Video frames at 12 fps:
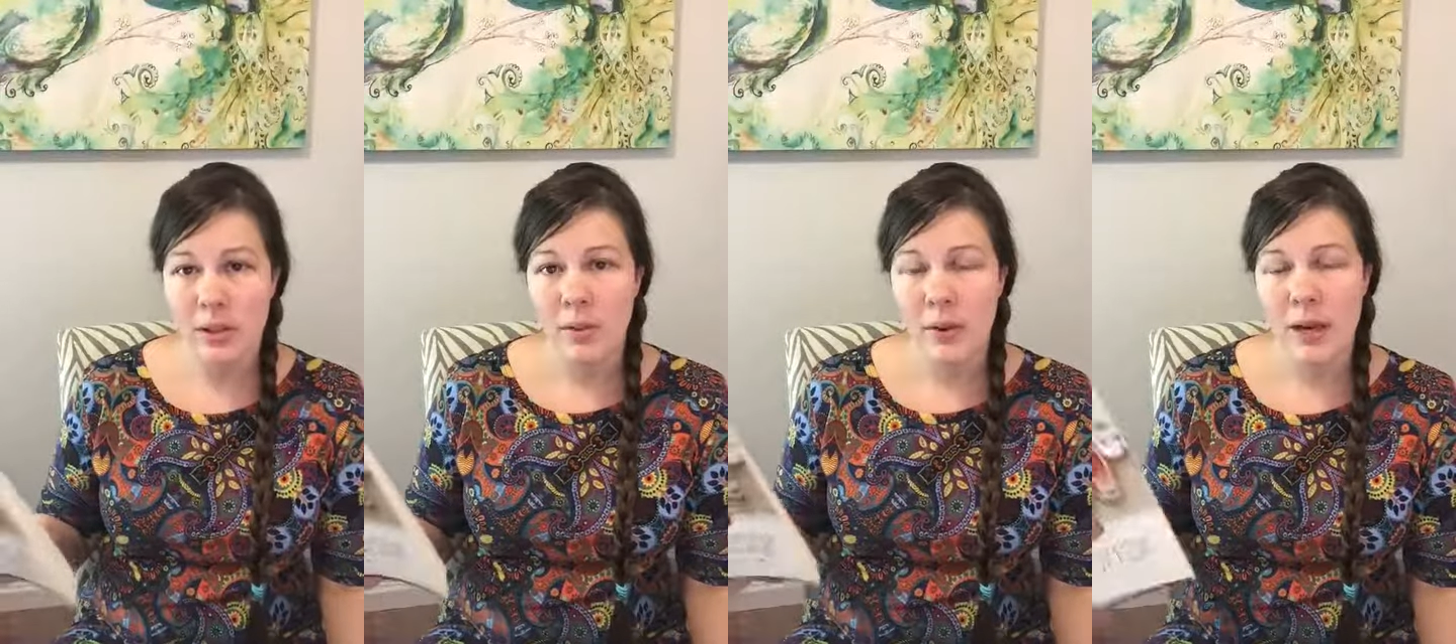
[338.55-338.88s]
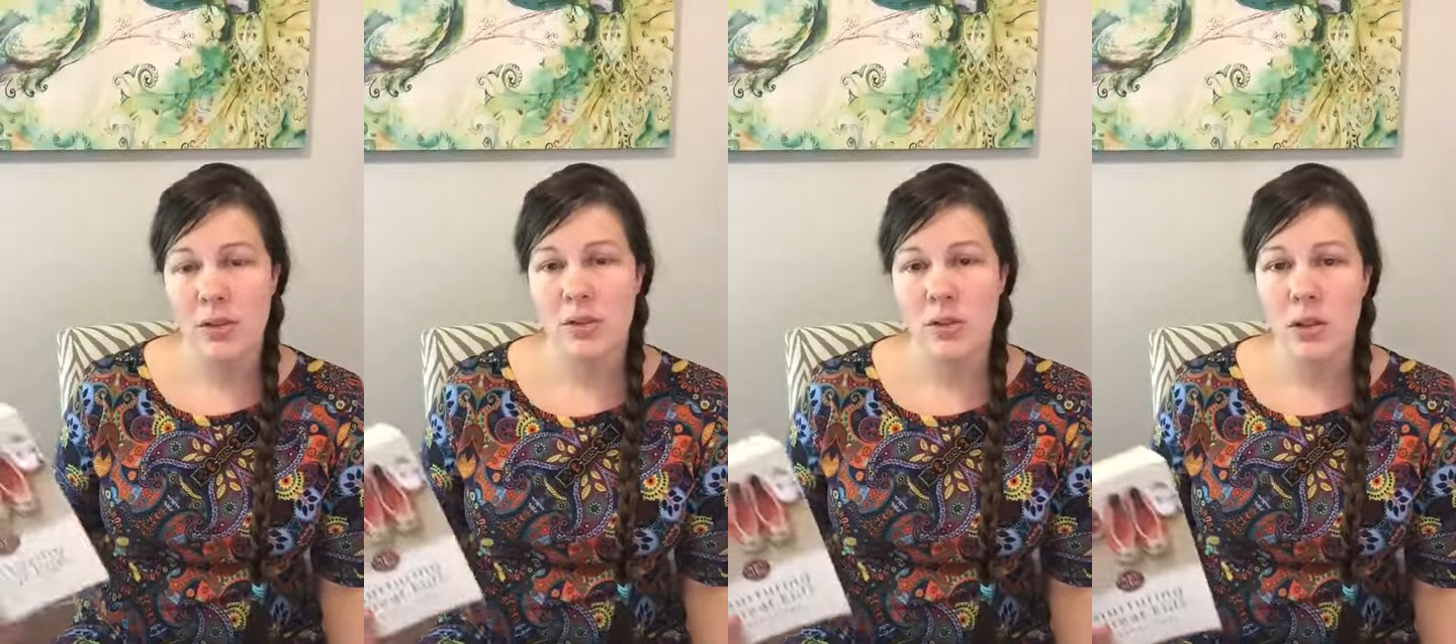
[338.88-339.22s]
Okay,
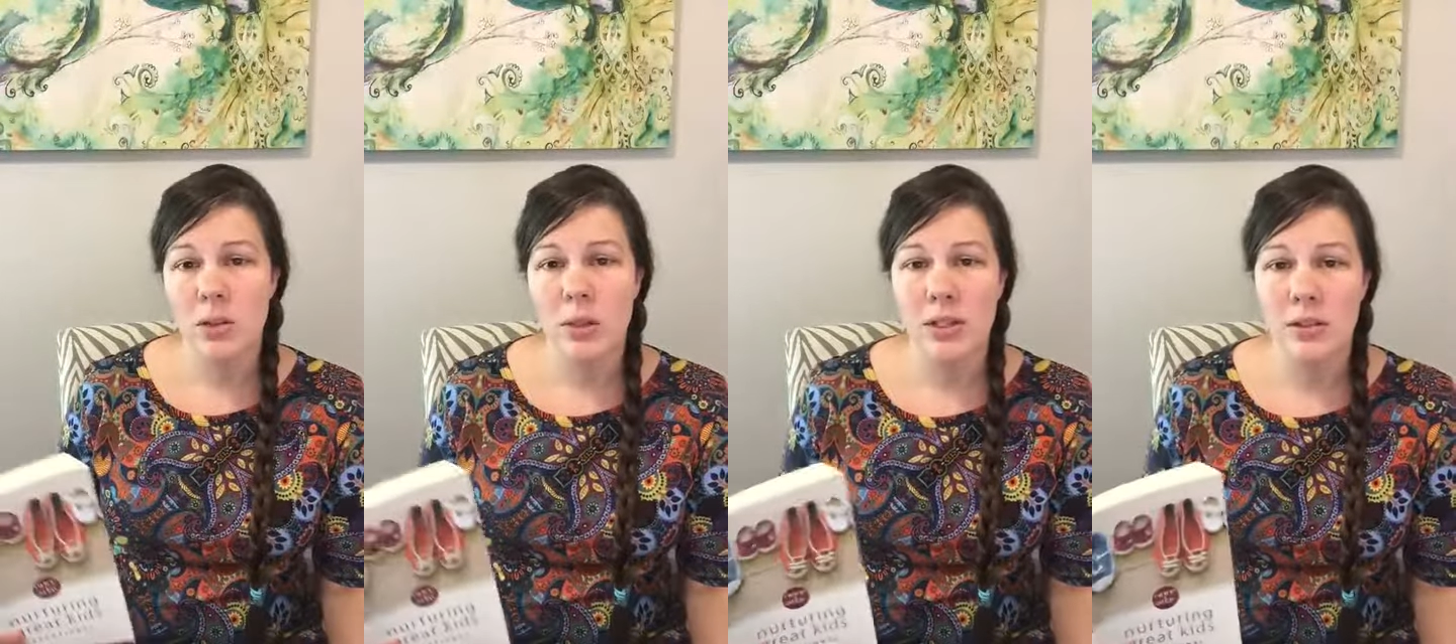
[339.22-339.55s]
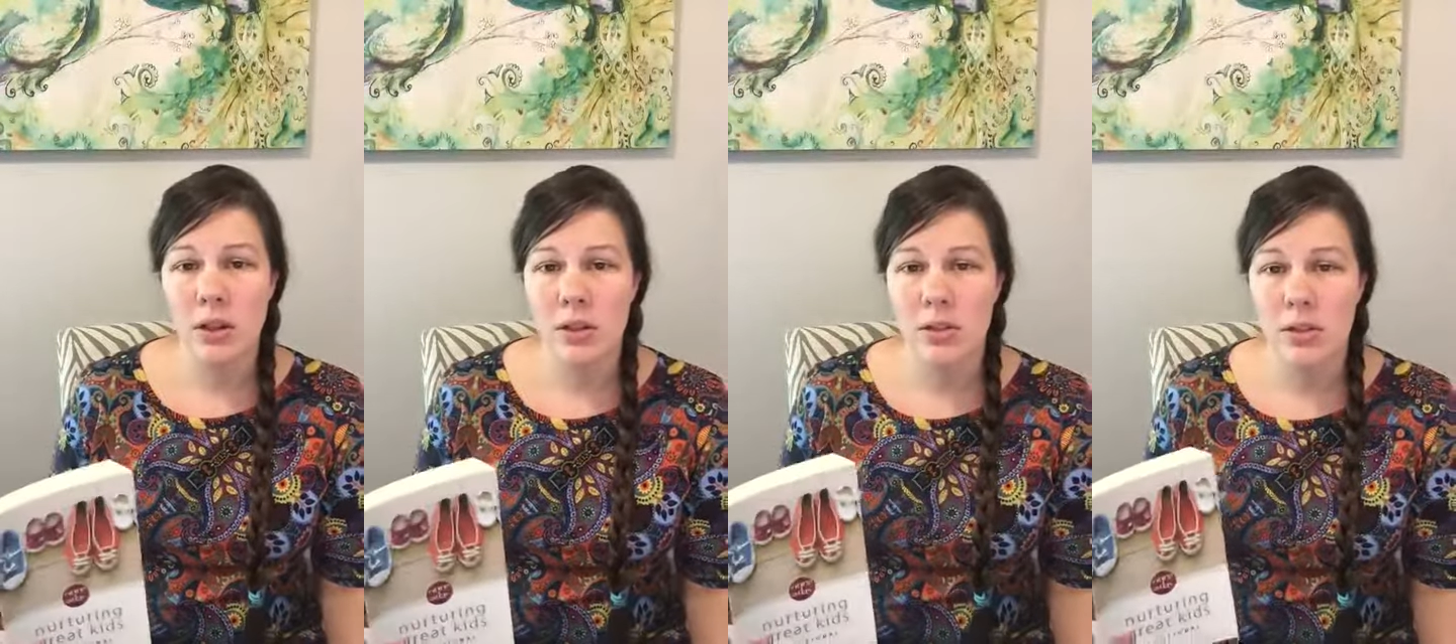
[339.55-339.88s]
do your
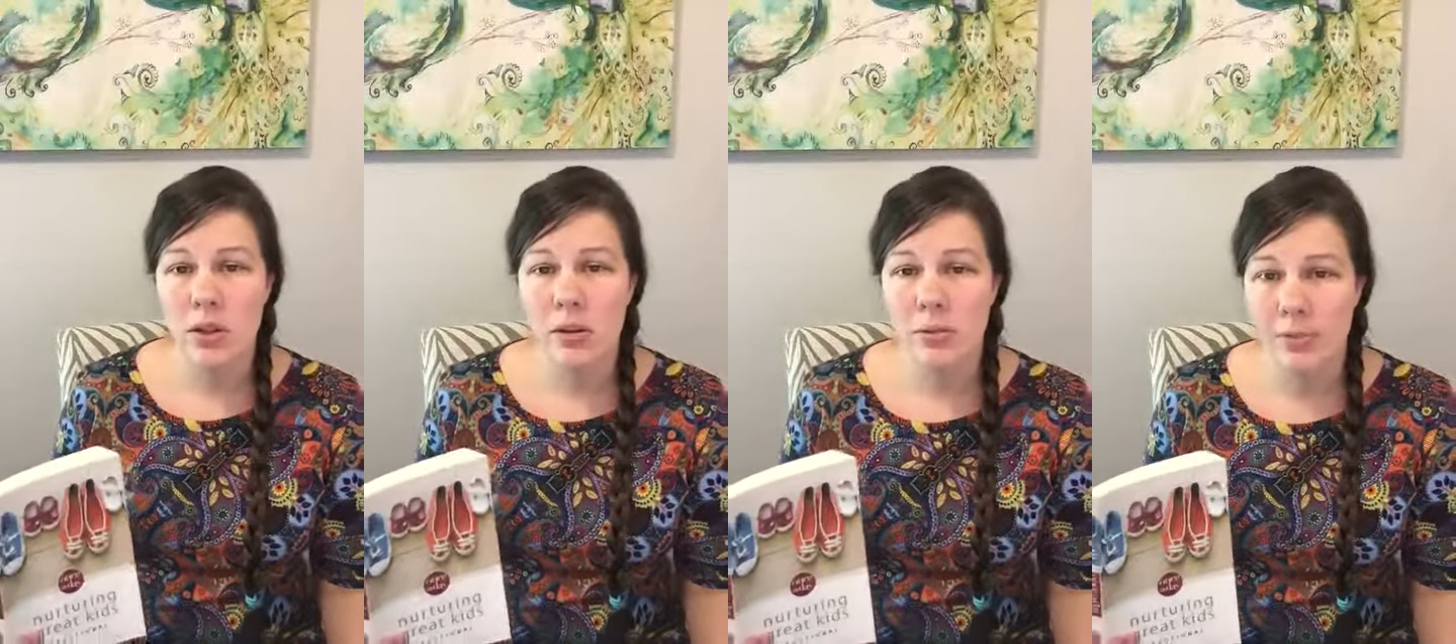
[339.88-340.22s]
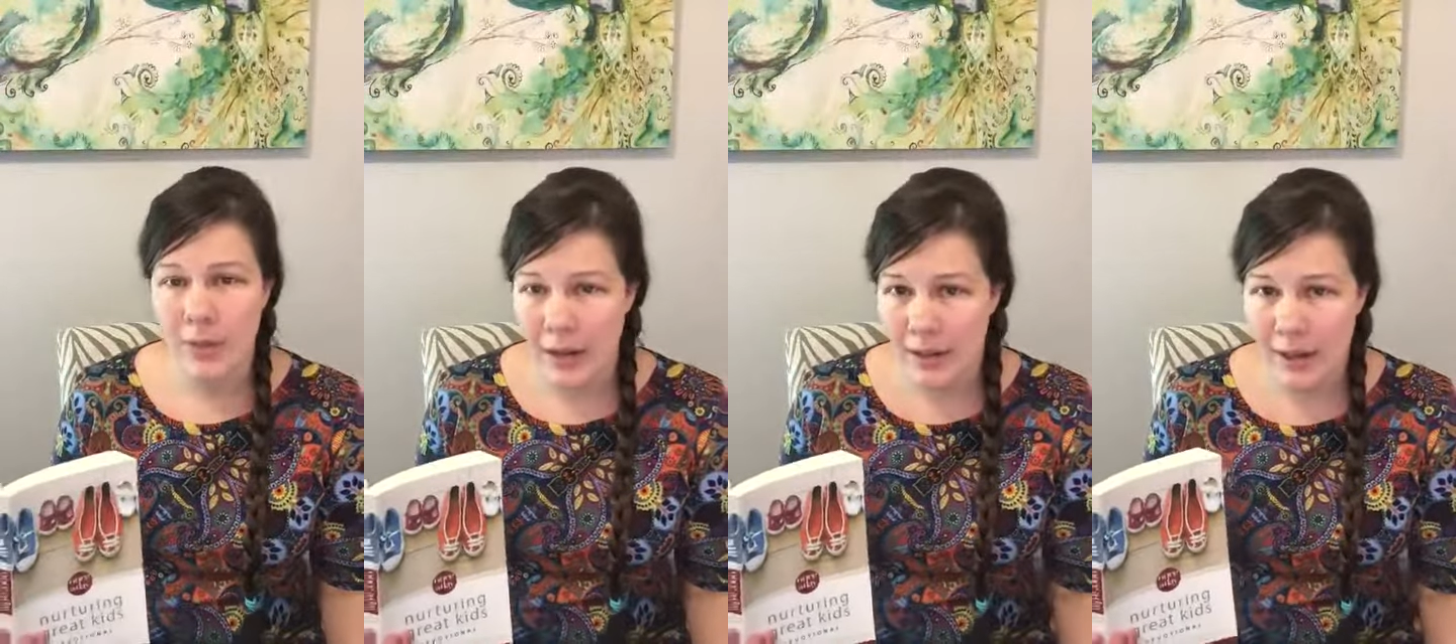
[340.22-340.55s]
research,
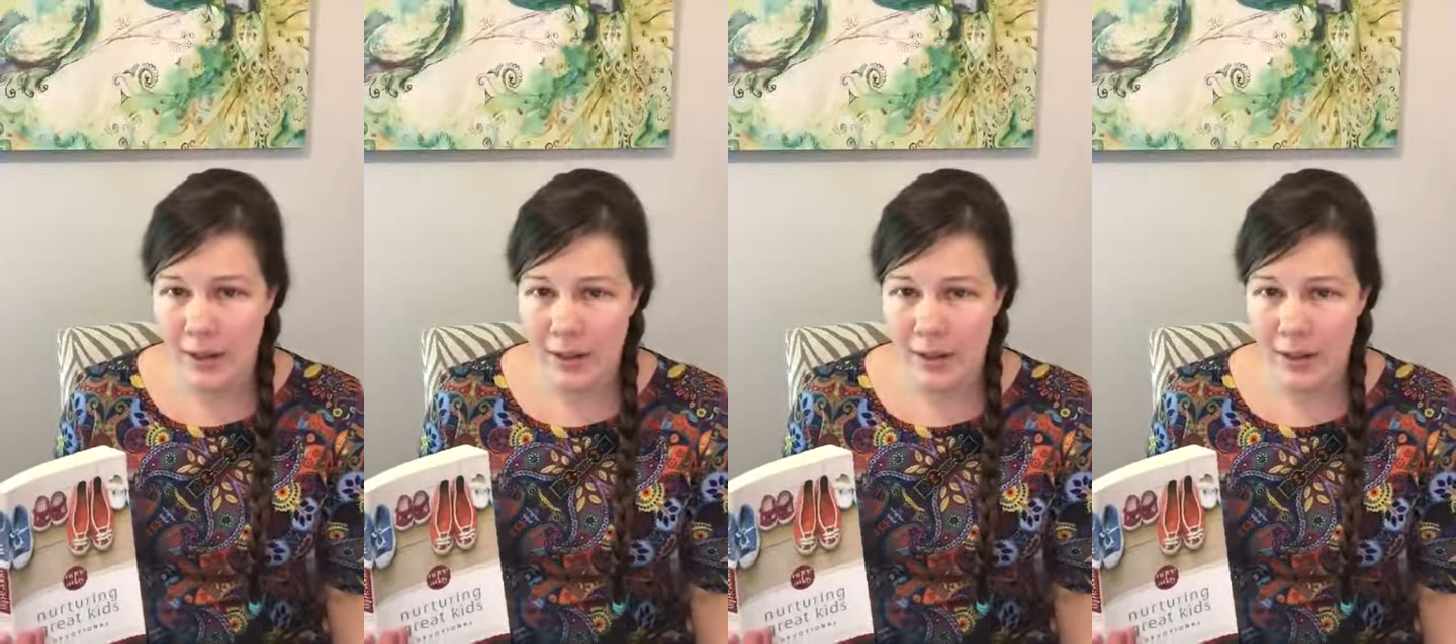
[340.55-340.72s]
find out